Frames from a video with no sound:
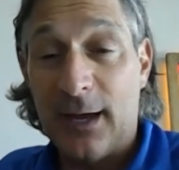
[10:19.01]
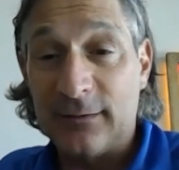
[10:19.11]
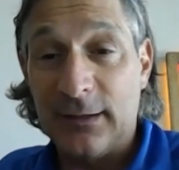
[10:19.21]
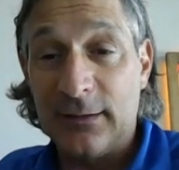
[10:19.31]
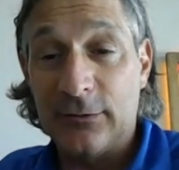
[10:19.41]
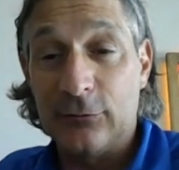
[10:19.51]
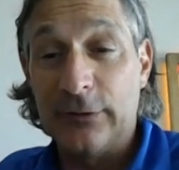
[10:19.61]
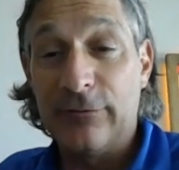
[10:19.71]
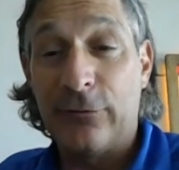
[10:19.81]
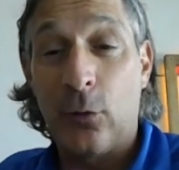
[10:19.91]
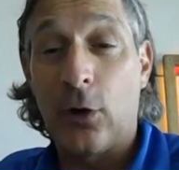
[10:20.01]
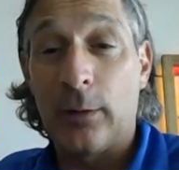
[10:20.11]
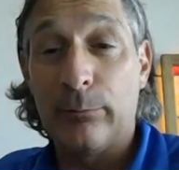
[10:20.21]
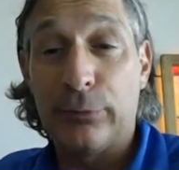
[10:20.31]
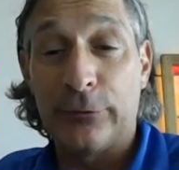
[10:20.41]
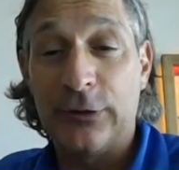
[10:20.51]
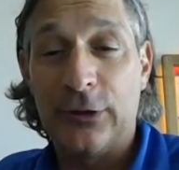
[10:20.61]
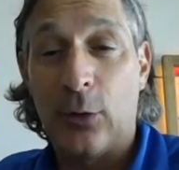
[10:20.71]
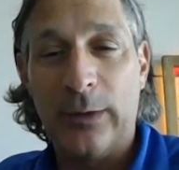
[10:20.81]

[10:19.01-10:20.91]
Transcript: me nuts is reform.